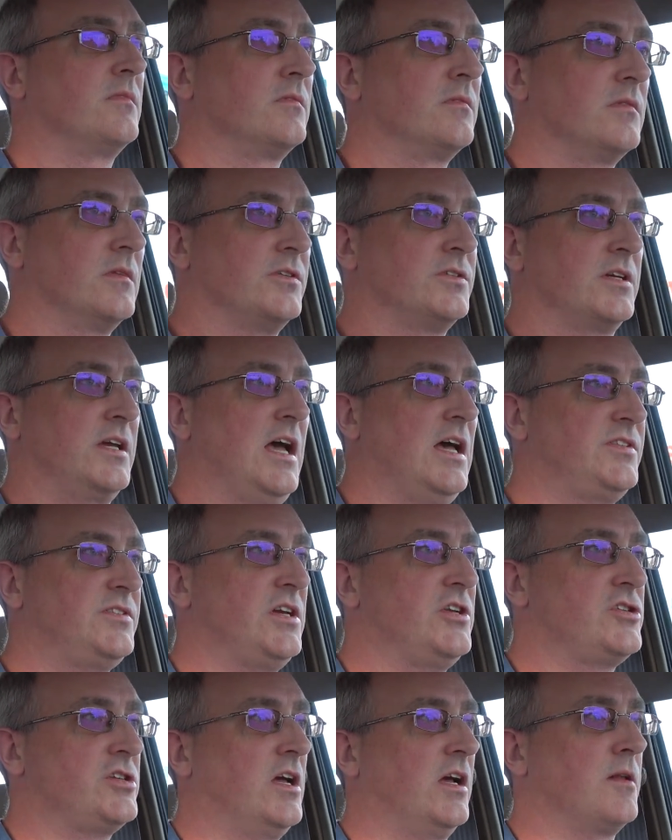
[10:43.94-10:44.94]
There's a gas
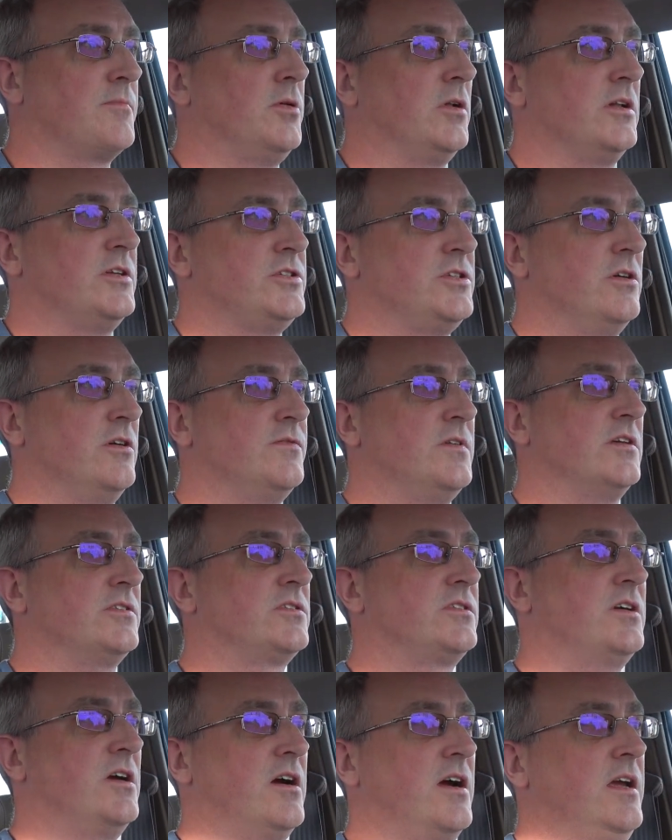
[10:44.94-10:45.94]
station I can pull into if
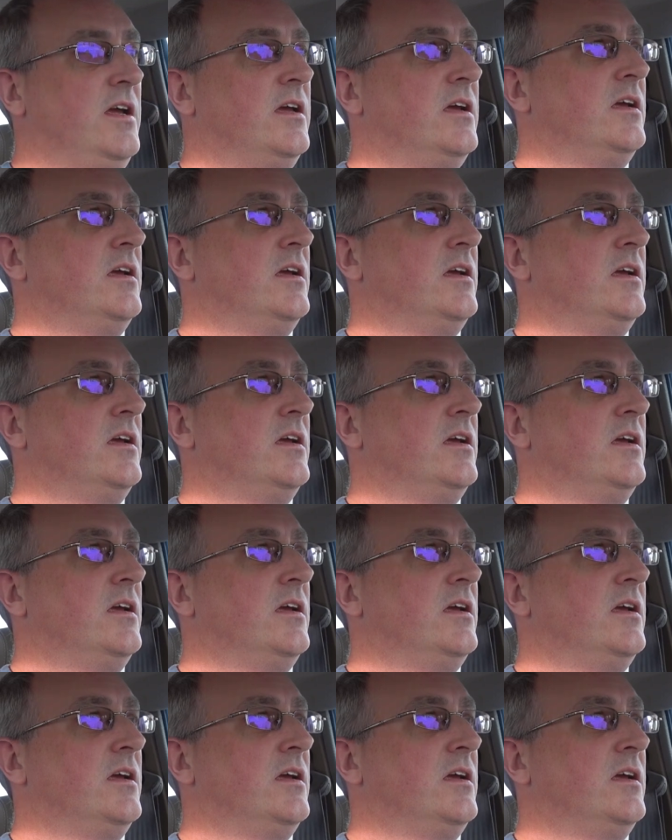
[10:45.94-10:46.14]
necessary.